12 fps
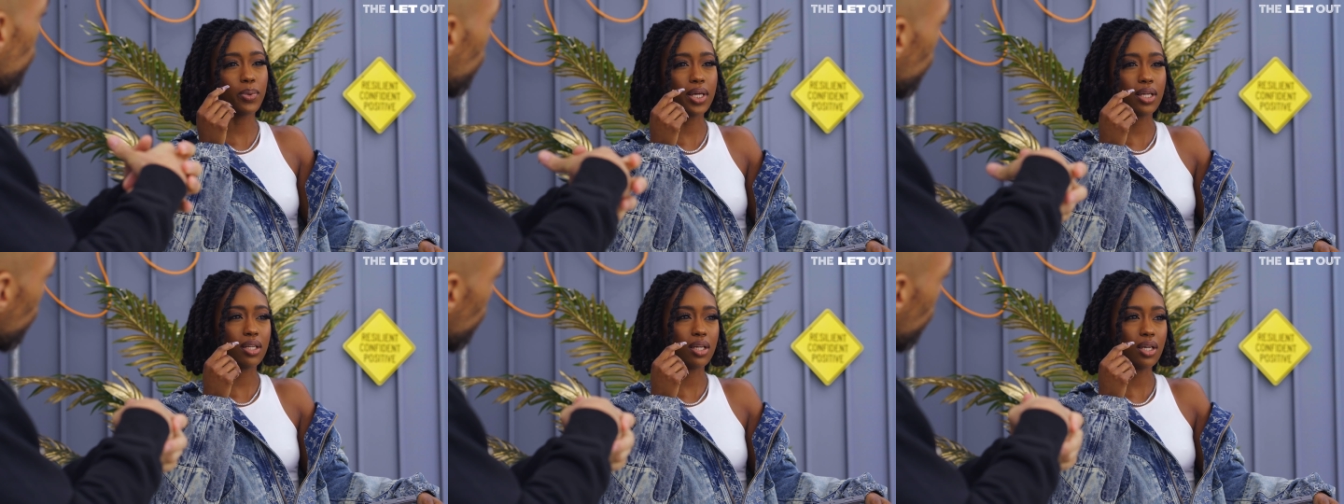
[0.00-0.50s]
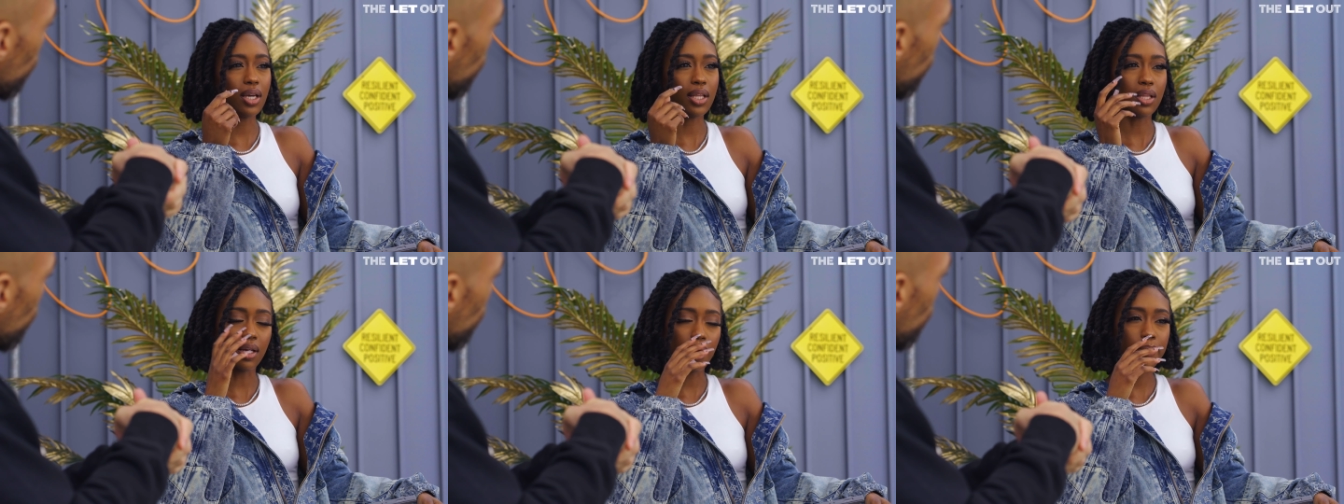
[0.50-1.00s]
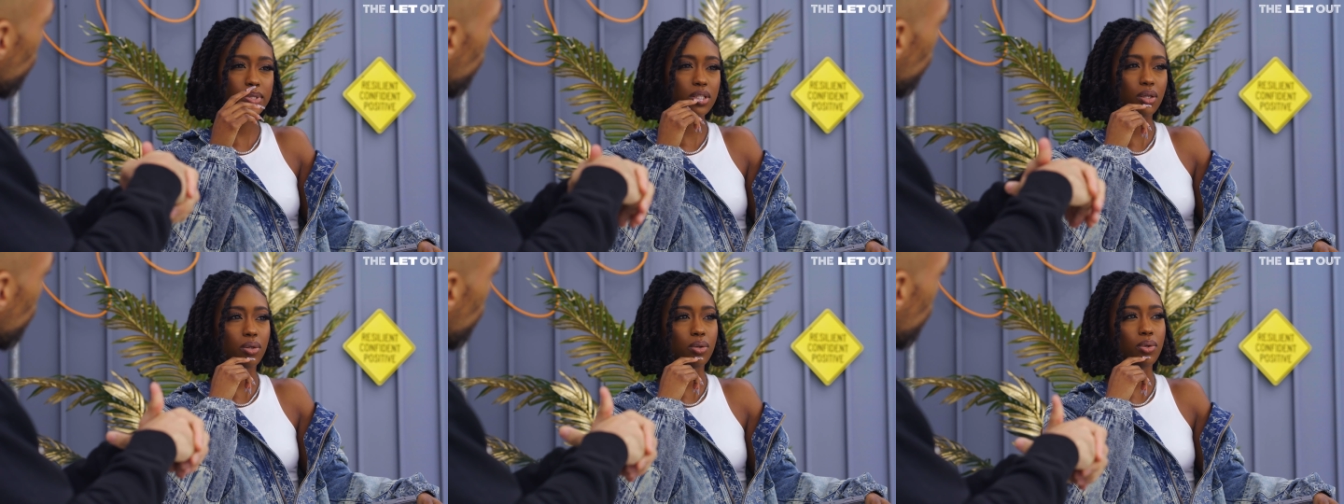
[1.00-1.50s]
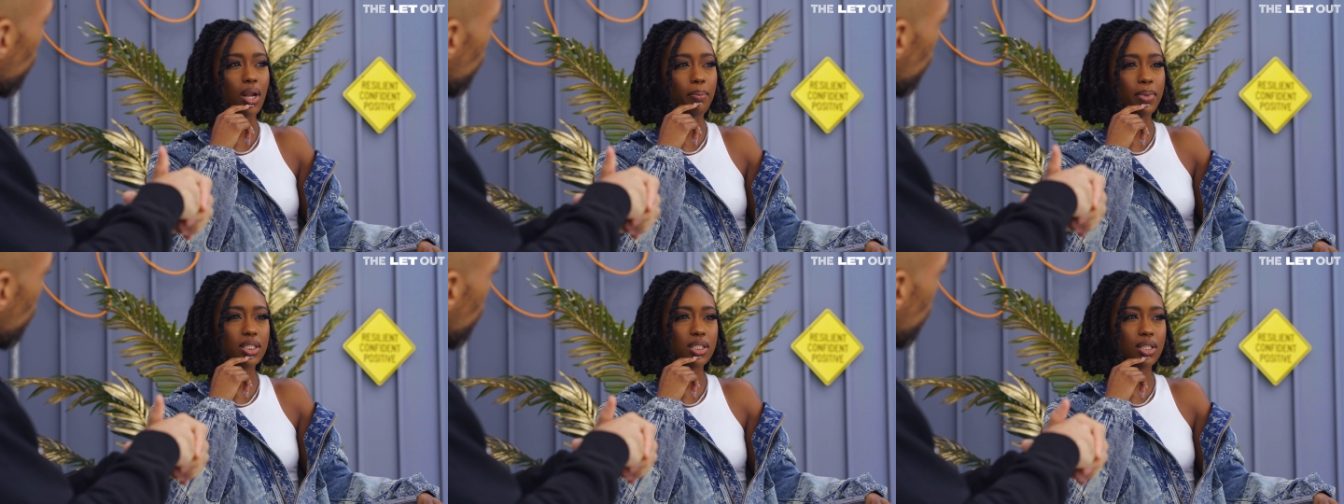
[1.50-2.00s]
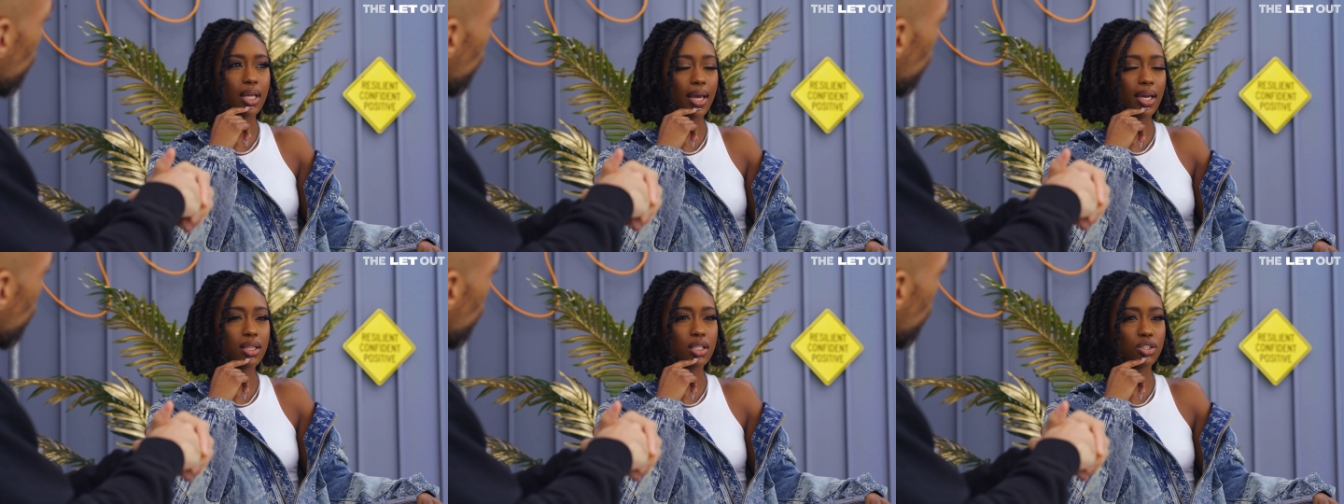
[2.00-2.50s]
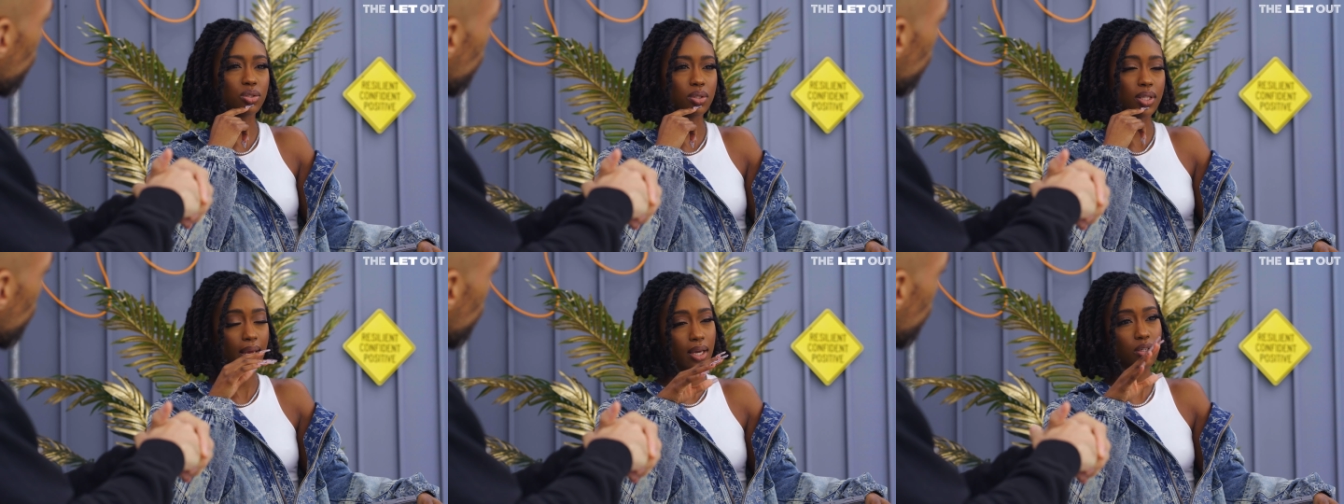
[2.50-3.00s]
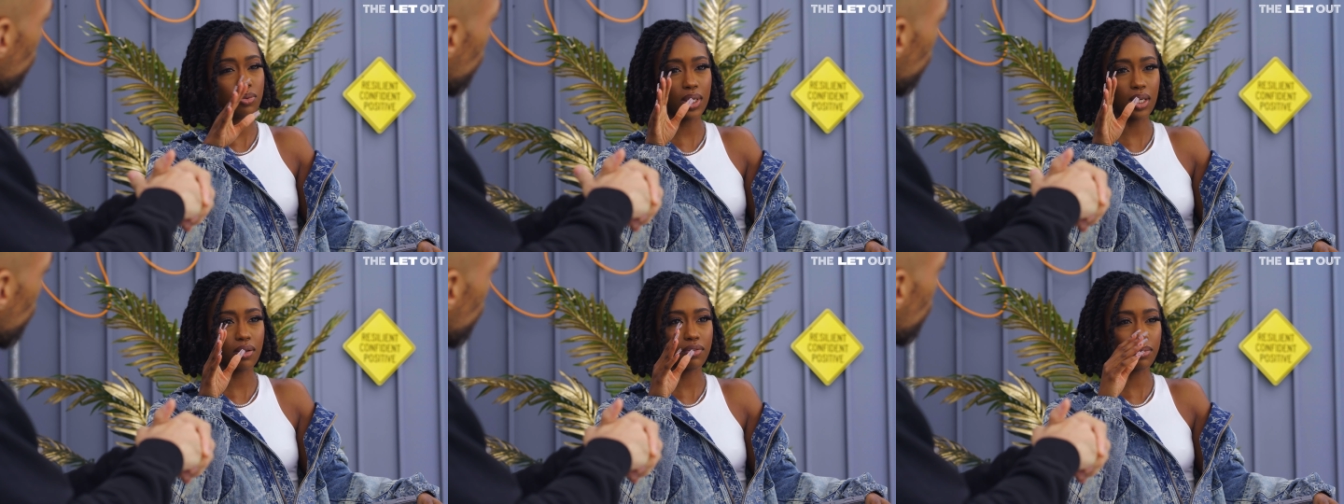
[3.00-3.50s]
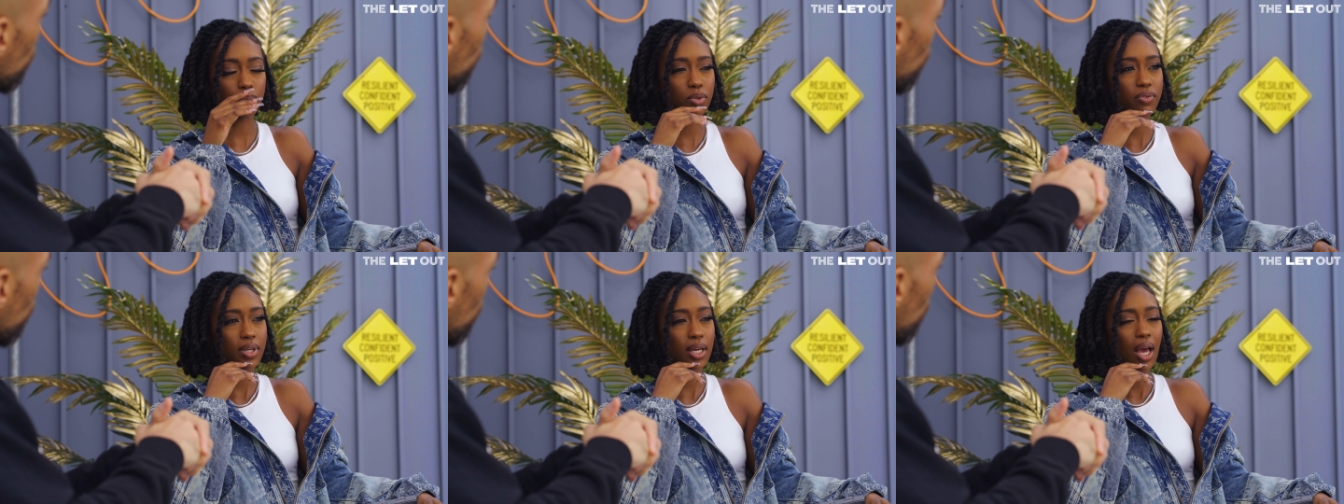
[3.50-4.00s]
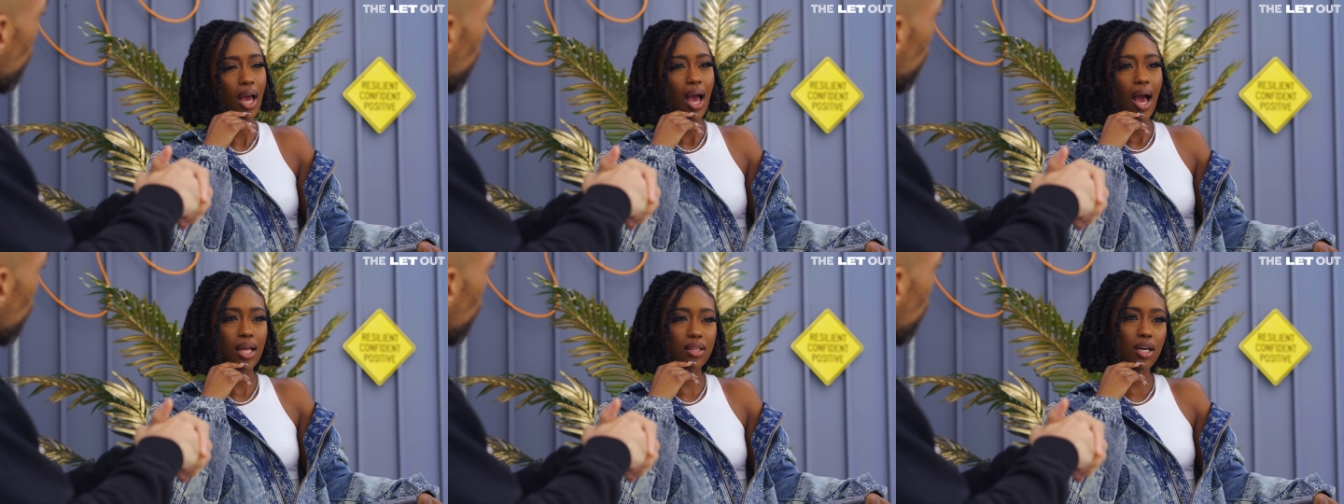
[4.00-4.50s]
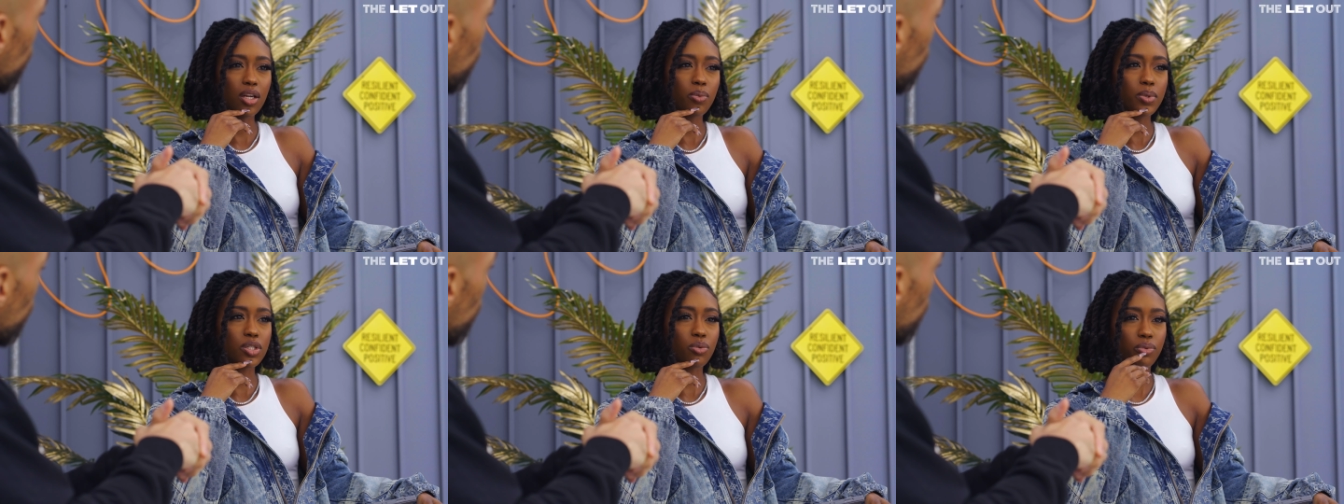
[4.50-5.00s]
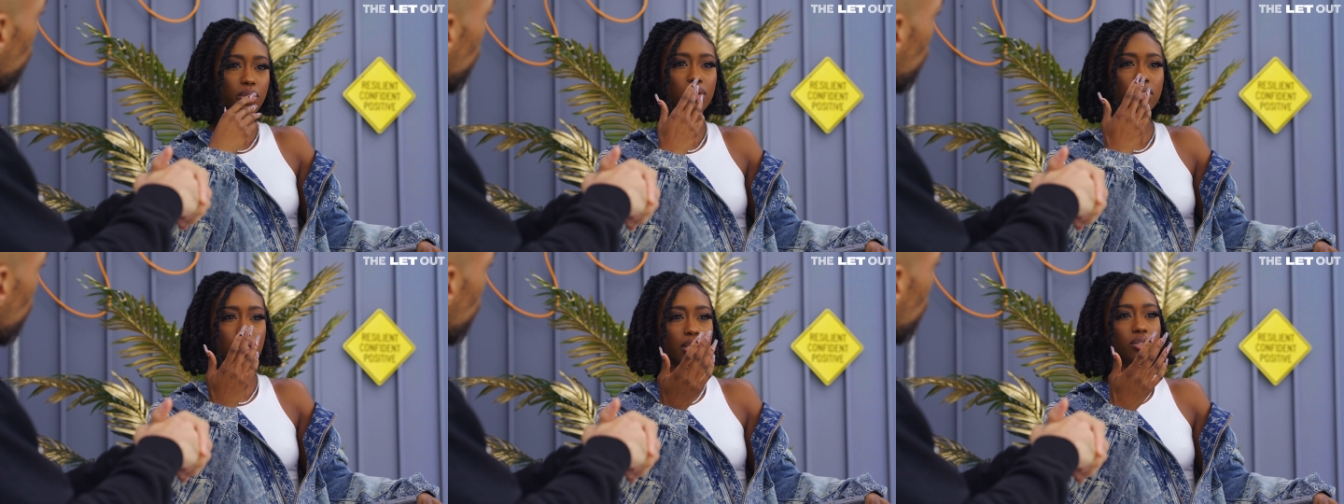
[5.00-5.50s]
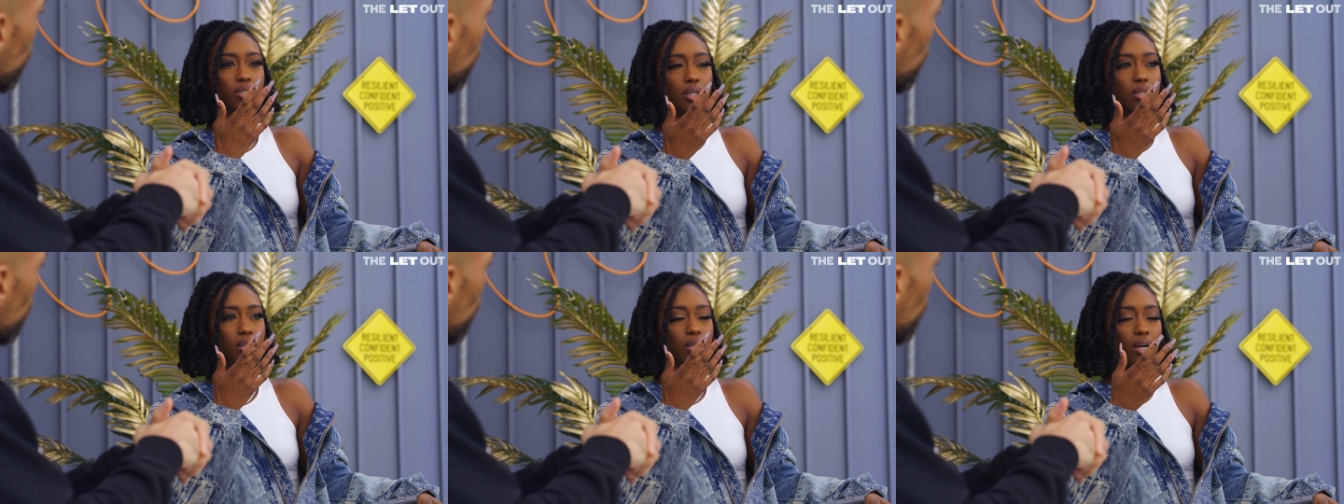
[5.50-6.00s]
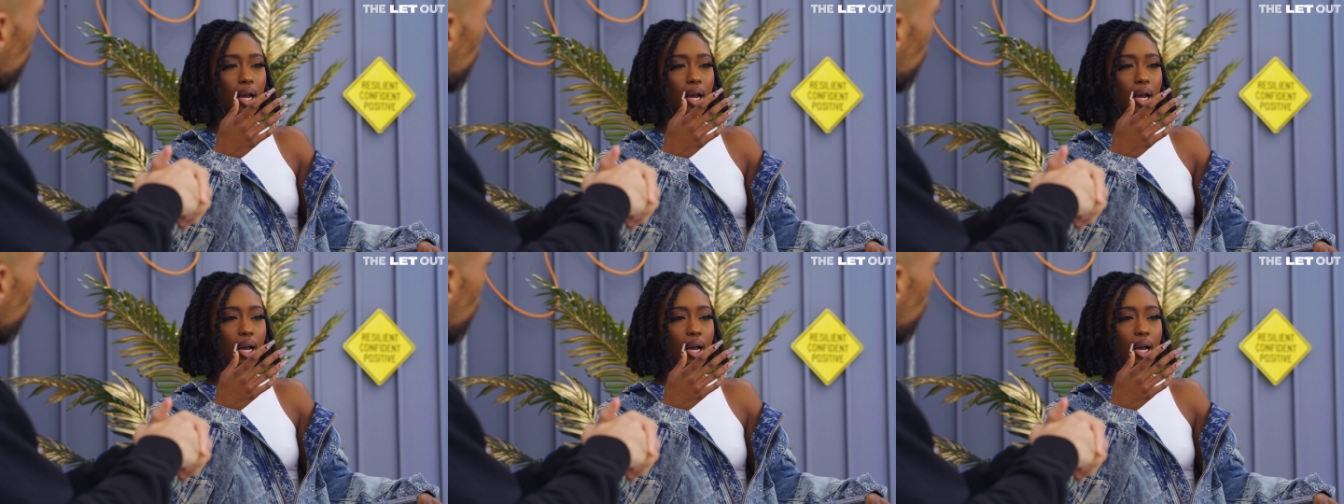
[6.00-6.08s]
when in the episode I mentioned the hate that you, the hate you give, the movie, I thought it was a real tearjerker.